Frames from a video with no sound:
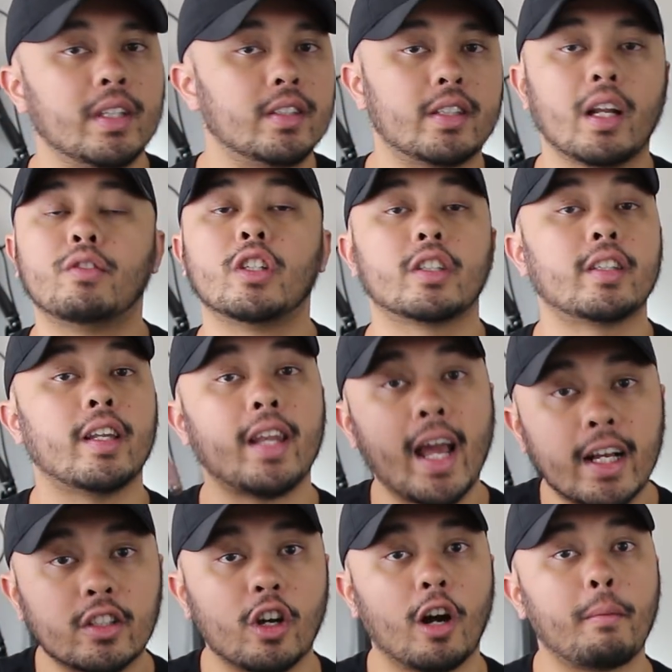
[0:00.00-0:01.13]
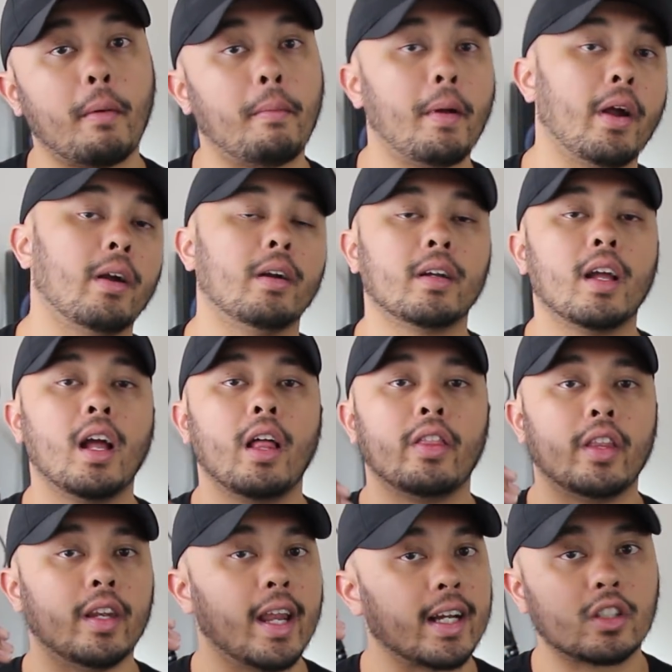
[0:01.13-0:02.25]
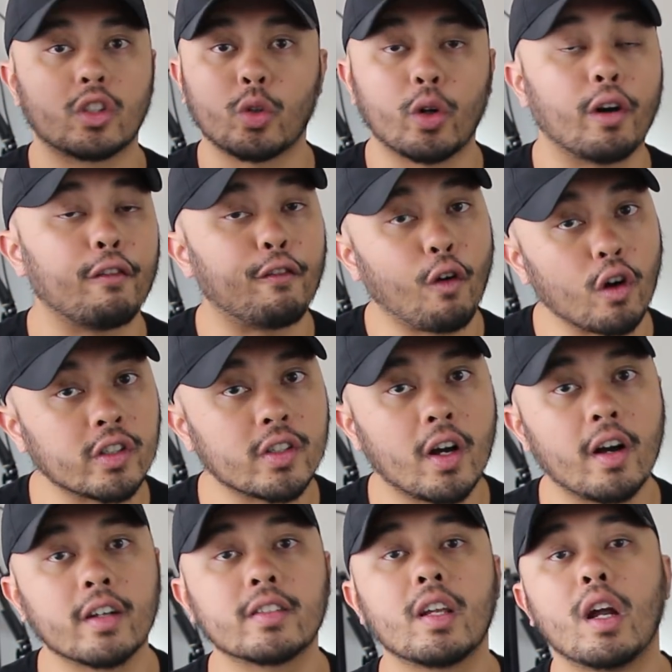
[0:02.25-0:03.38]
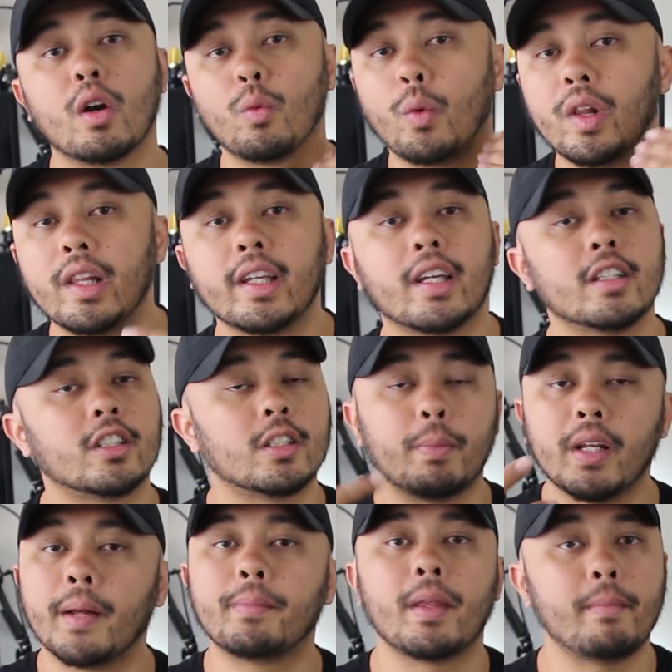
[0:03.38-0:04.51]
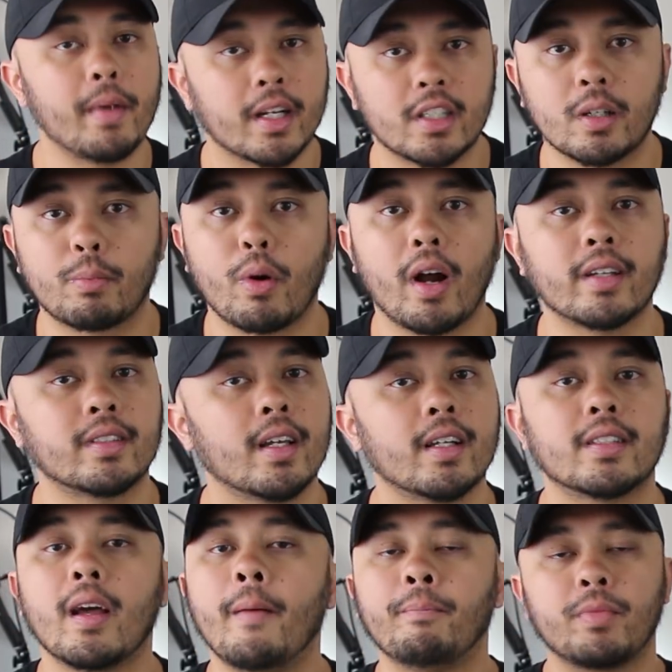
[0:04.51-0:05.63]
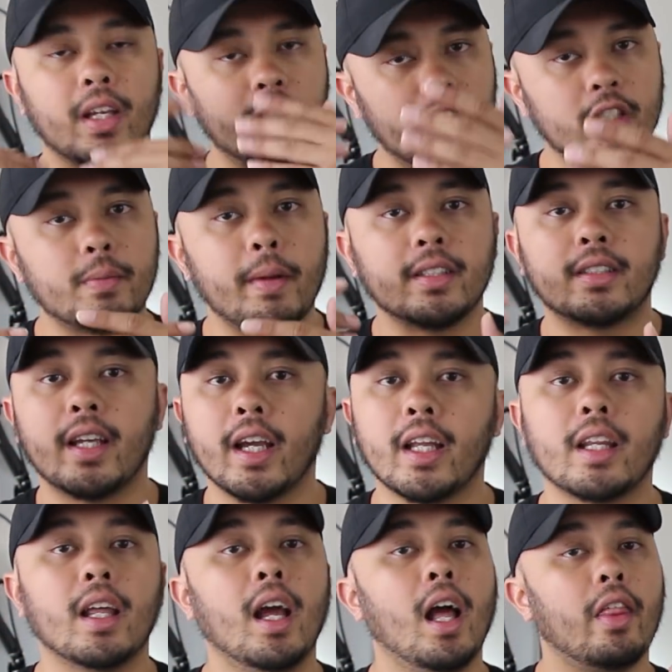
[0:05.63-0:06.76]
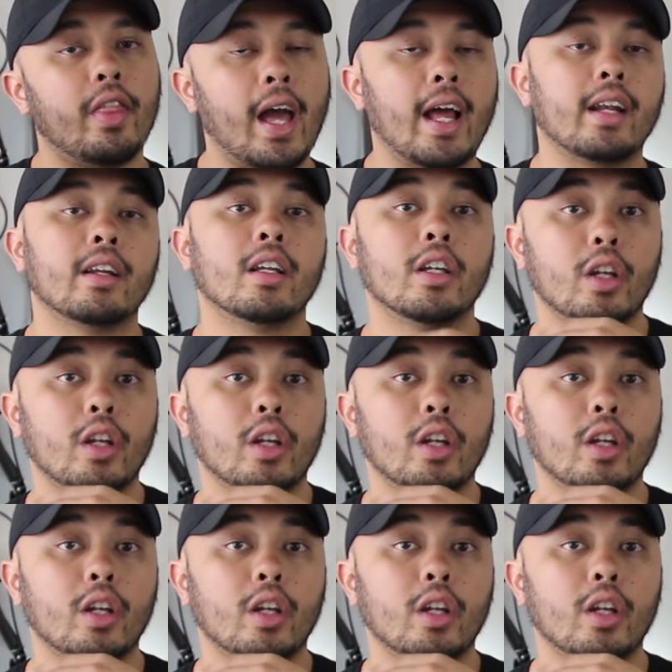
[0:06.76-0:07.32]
instead of just the next song, preparing the next three or four songs really can speed up the mixing process and just maintain that,